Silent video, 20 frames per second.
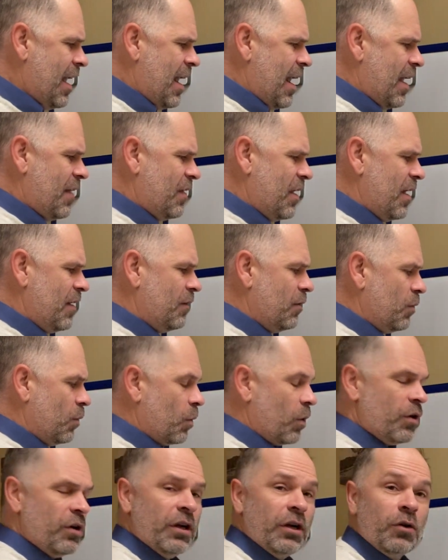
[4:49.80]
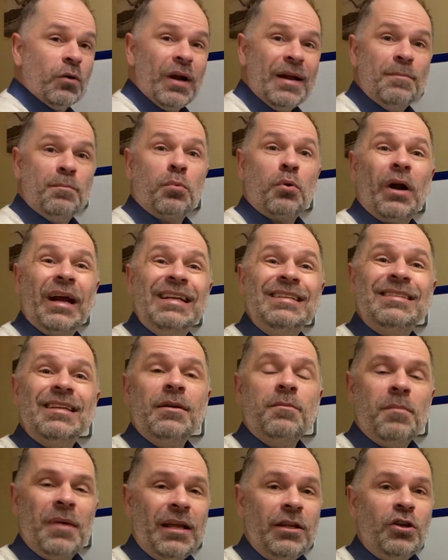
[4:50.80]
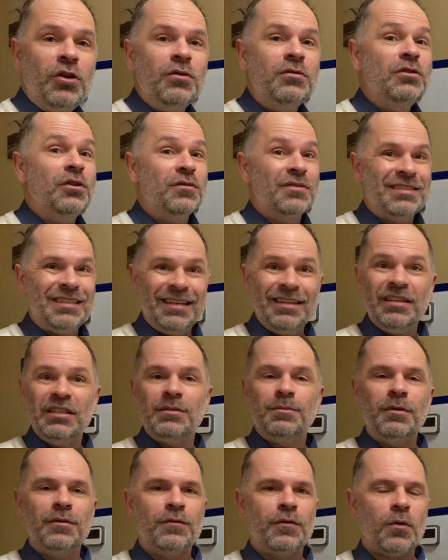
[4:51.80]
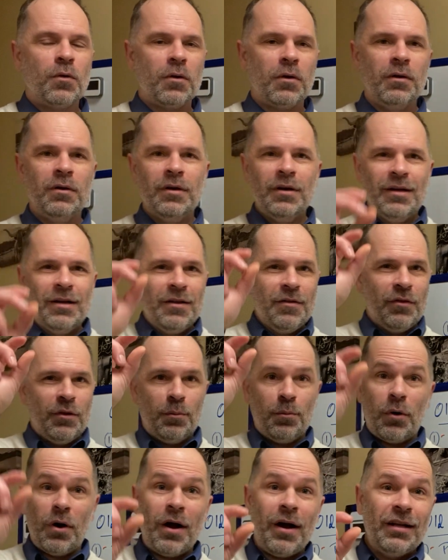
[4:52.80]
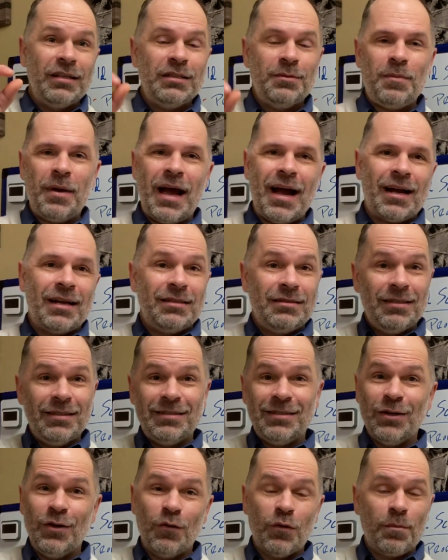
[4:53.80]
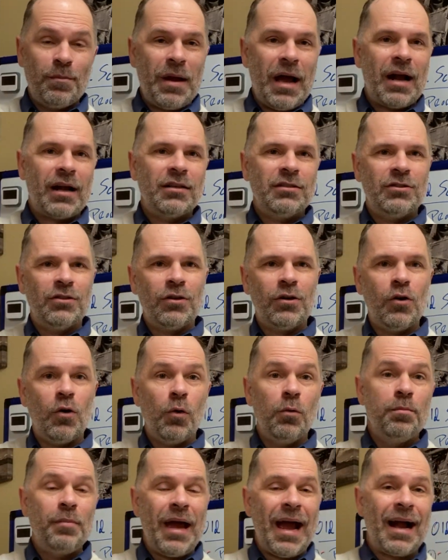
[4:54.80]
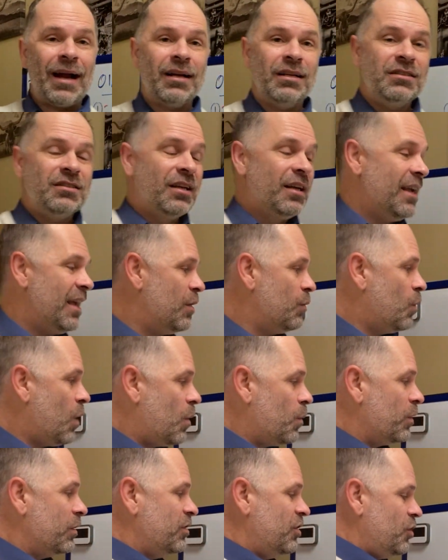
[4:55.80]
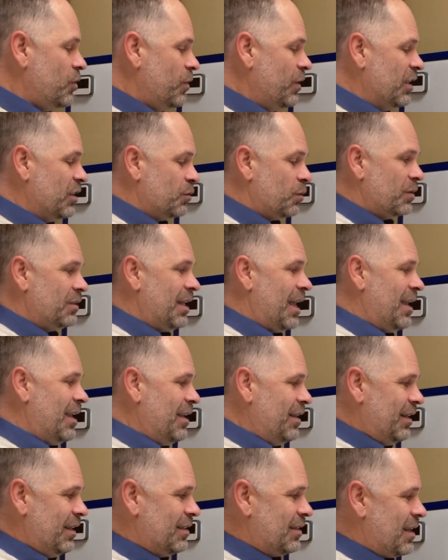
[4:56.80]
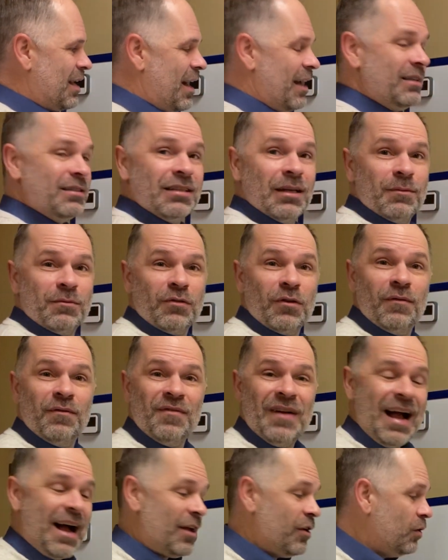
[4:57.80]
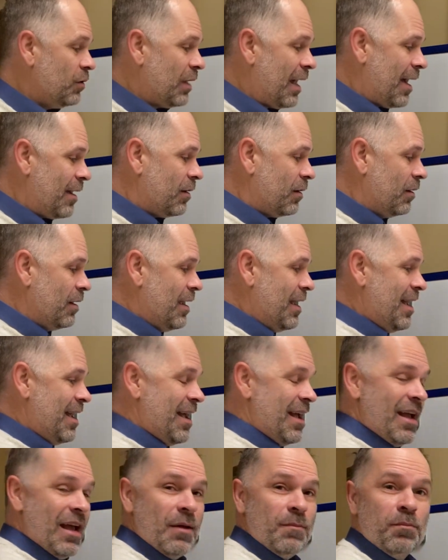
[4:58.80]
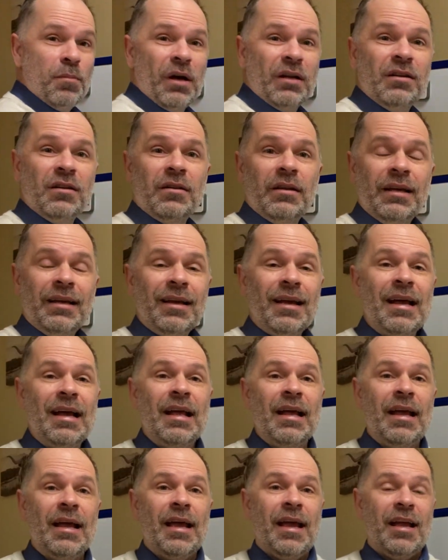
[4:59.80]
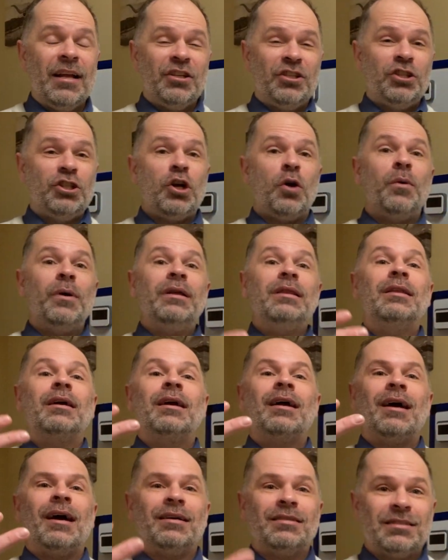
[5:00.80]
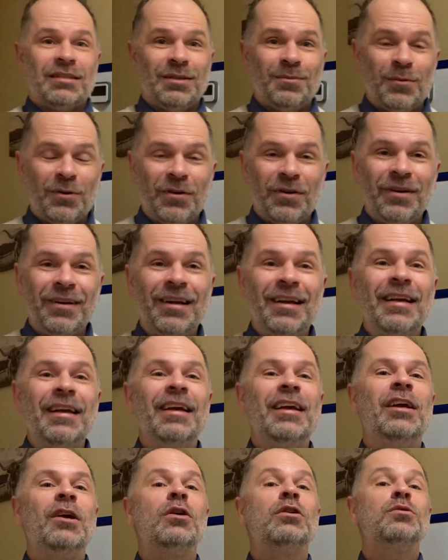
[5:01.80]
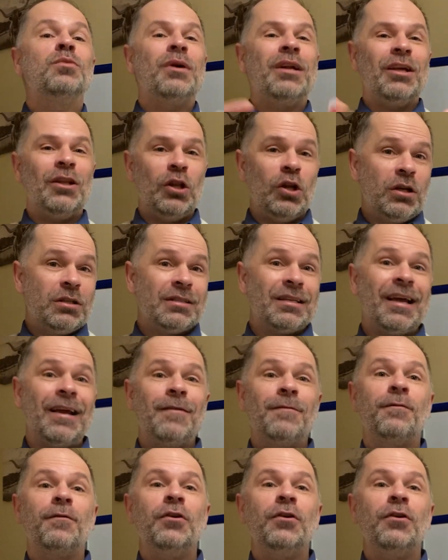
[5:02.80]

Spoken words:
And then we're going to create pricing menus. You've seen these before, the bronze package, the silver package, the gold package. And what we're doing is we're taking these concepts from value ladder and bundling, and showing the customer, here's what it looks like for